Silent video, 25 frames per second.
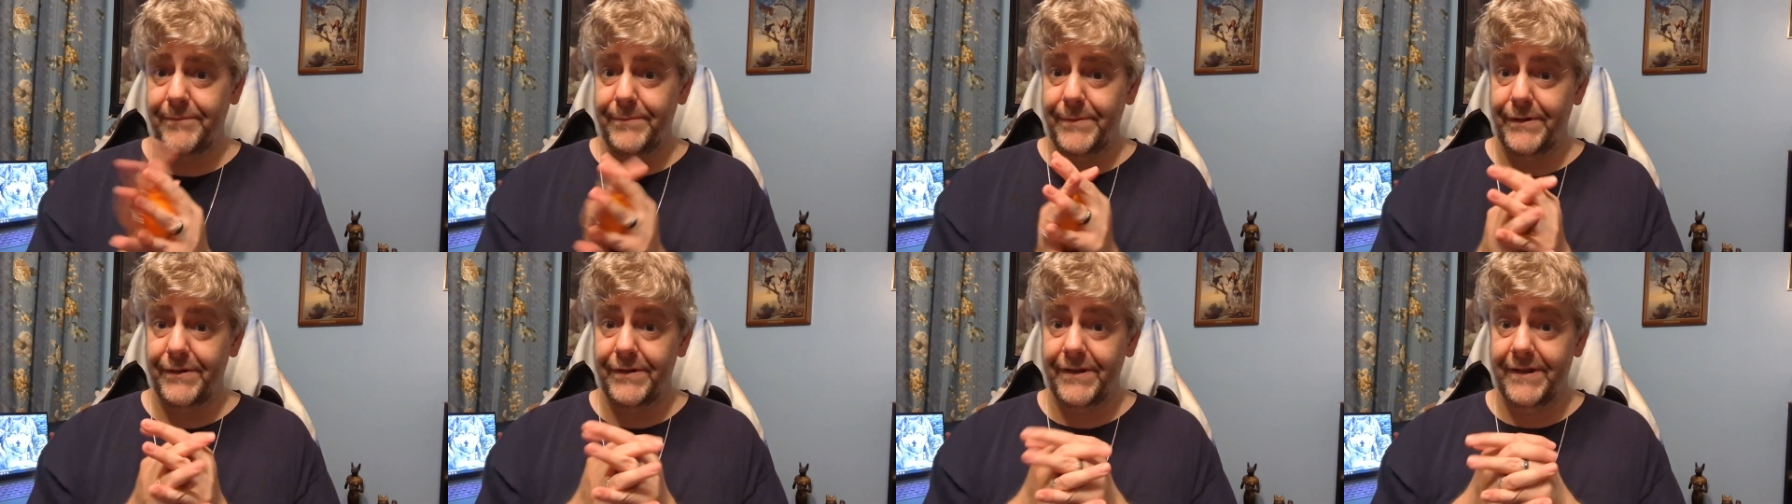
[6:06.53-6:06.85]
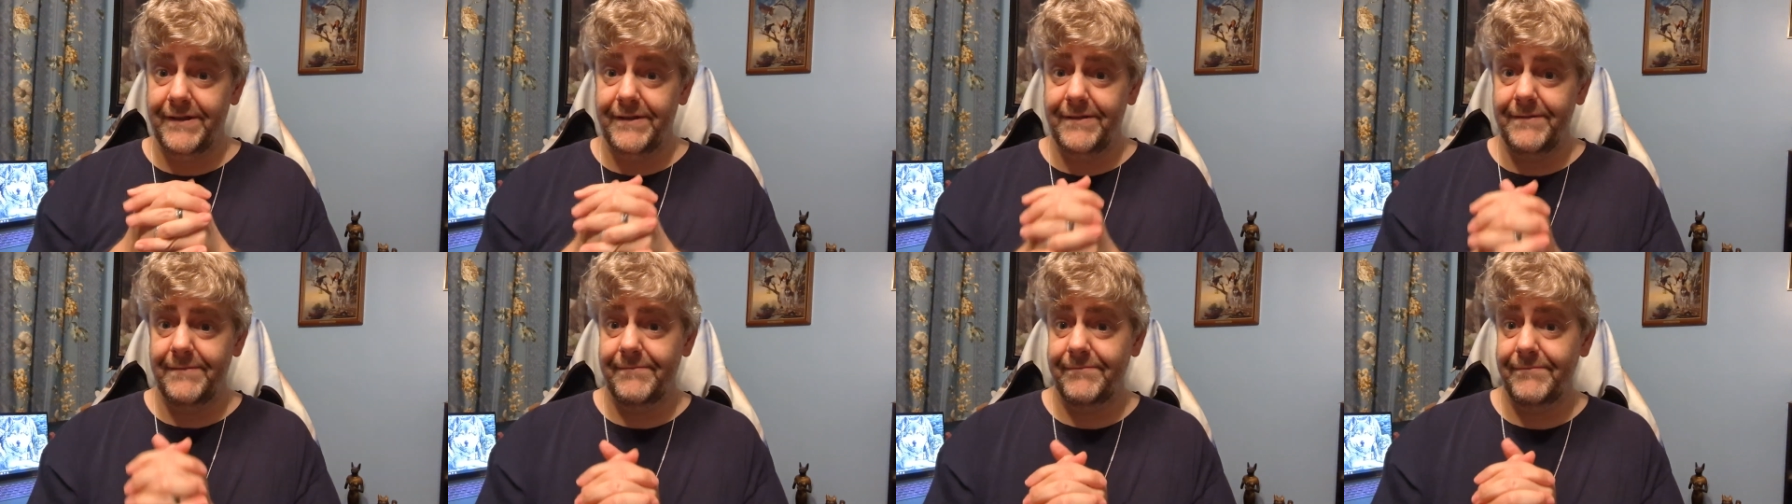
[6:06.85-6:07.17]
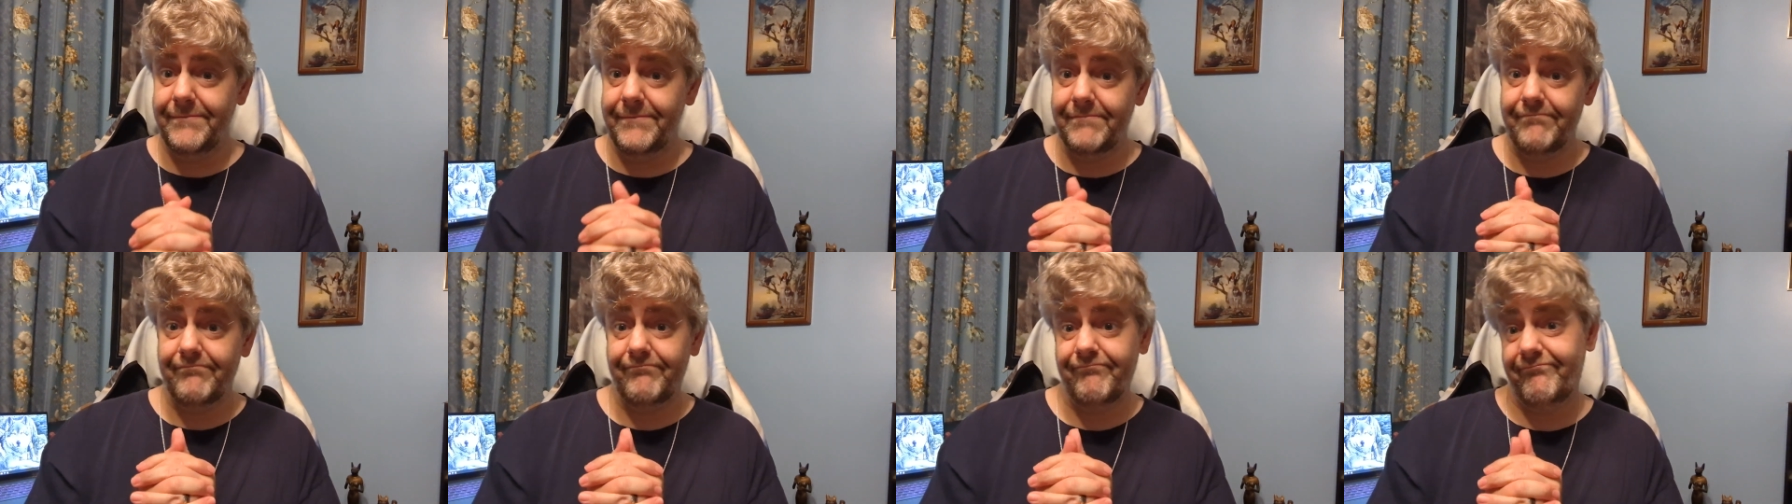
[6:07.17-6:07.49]
million
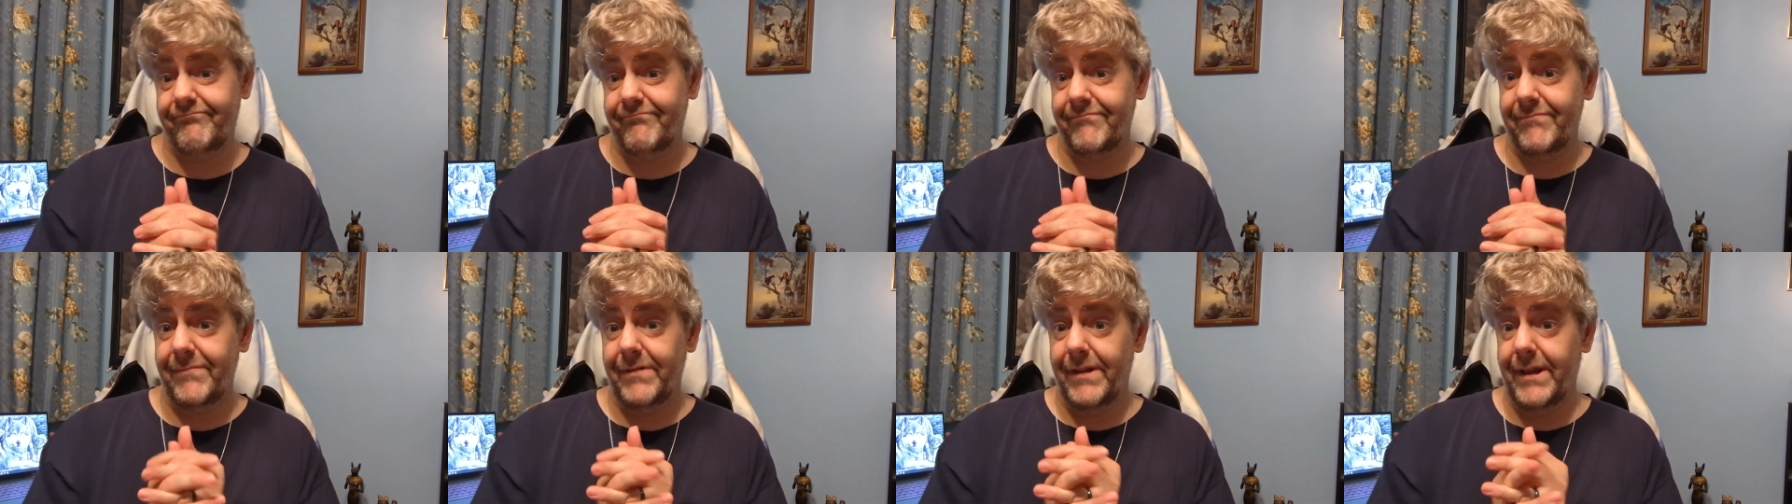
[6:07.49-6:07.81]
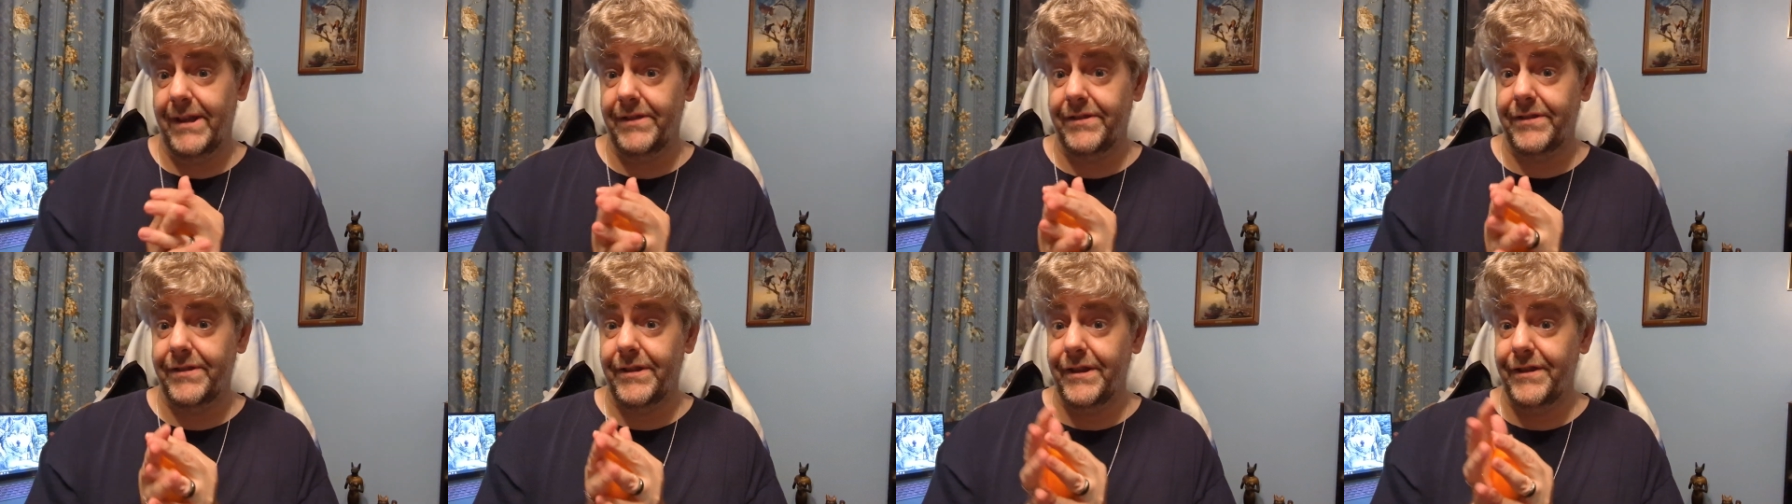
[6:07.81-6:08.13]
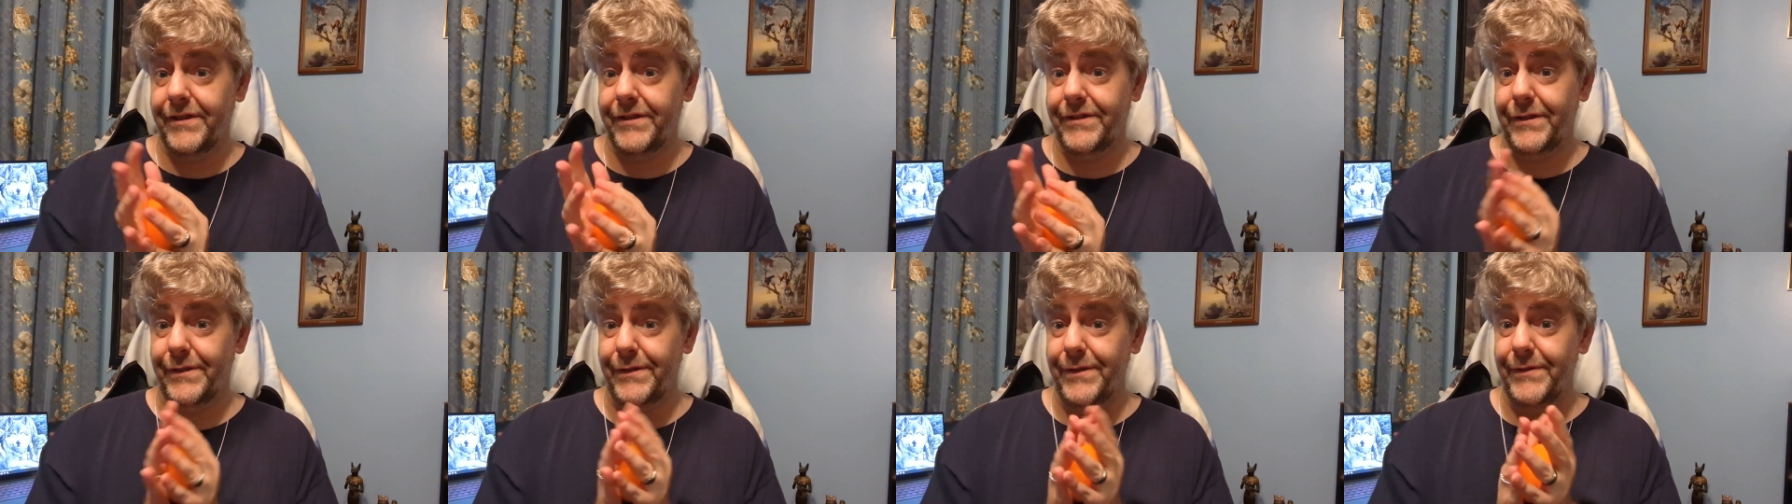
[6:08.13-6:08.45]
is
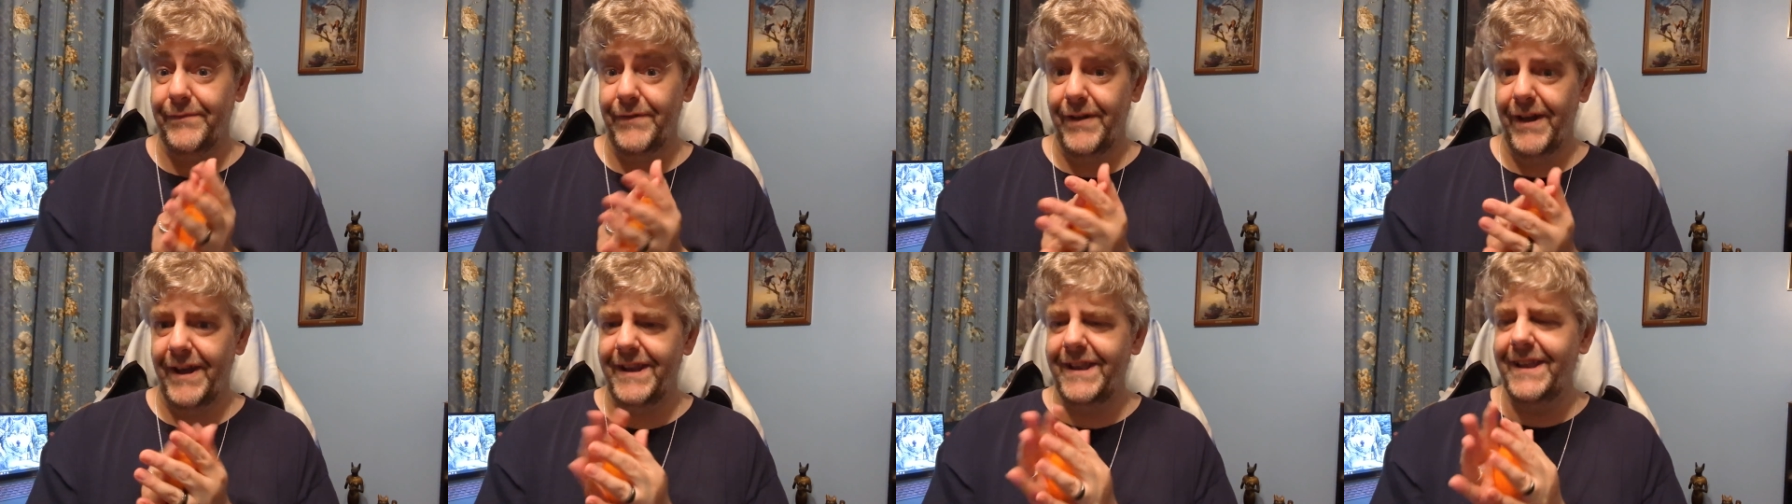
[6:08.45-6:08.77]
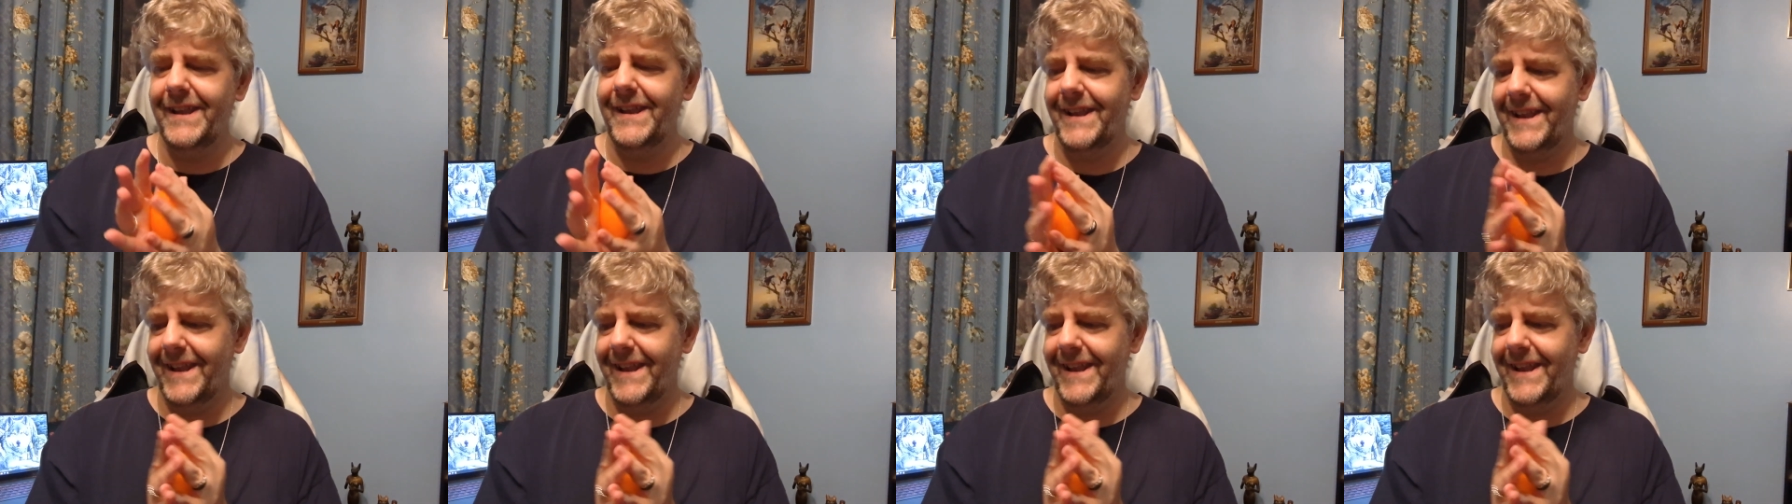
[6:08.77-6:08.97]
nice to live on.